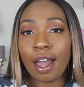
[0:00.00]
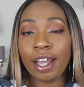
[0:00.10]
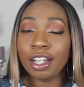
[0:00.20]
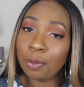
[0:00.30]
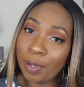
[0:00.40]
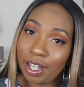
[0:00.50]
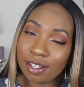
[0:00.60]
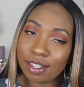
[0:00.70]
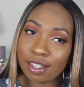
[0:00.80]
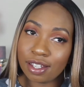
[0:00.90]
It
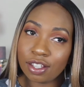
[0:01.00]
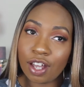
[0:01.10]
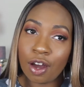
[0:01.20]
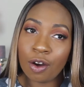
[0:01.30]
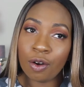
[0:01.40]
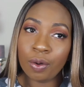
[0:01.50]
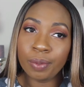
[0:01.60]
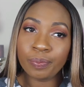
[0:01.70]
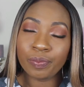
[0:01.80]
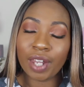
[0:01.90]
depends.
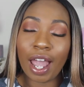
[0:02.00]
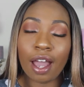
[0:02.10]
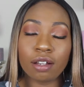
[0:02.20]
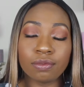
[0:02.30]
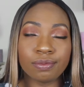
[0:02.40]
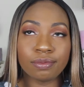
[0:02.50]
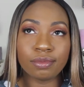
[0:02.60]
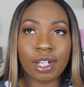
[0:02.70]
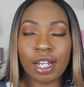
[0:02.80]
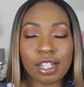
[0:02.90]
So
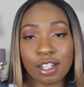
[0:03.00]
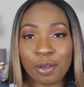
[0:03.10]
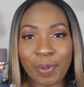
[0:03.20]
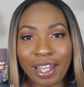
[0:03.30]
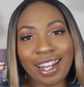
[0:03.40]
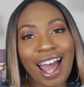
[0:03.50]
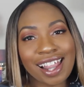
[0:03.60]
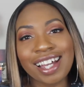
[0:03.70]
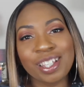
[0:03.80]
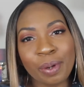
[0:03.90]
it doesn't depend.
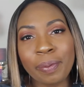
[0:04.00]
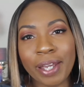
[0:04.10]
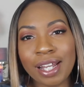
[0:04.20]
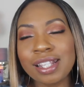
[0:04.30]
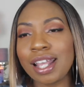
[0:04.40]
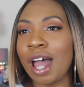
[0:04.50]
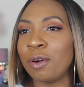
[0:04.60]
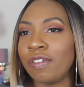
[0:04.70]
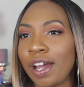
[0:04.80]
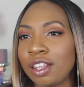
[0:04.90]
I like sweatpants. I
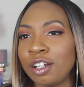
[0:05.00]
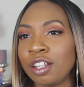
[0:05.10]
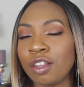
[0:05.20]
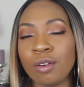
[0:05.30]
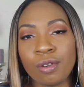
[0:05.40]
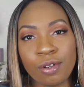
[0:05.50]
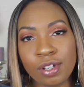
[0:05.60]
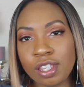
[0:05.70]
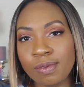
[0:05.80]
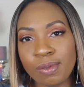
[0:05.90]
would rather throw
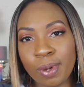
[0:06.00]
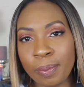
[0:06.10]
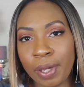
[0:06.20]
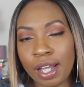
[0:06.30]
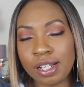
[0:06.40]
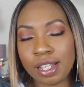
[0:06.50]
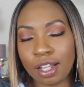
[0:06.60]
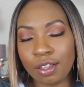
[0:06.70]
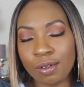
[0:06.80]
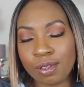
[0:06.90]
on some sweatpants.
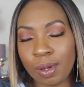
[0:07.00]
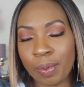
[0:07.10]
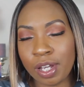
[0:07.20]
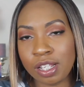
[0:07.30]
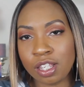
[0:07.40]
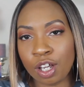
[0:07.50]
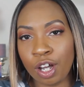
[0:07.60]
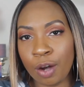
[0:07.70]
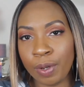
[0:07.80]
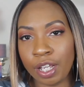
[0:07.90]
I throw on sweatpants
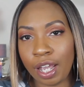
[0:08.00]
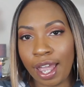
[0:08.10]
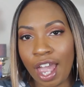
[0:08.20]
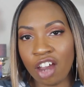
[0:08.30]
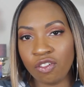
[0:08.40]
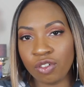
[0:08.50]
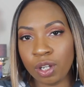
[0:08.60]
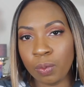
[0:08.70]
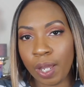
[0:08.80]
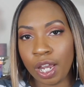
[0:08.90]
going
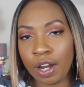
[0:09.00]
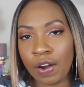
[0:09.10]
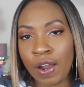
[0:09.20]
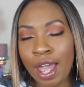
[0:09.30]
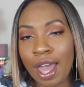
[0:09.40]
everywhere